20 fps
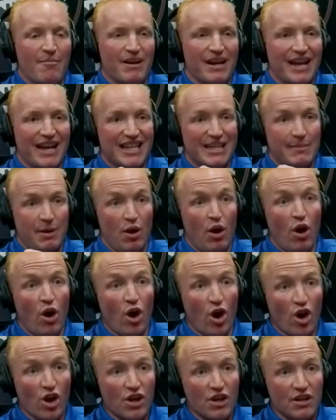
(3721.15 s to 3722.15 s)
but it has to be
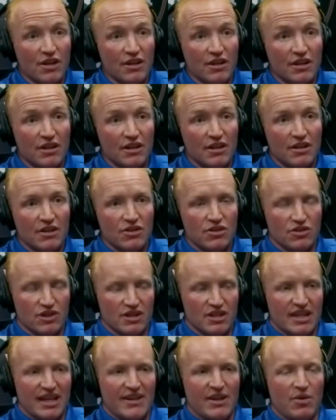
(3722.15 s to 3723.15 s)
hard. So the
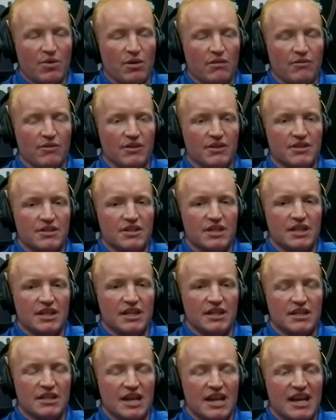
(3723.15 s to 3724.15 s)
sand equivalency
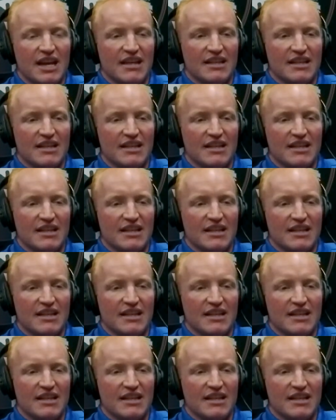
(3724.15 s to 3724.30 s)
is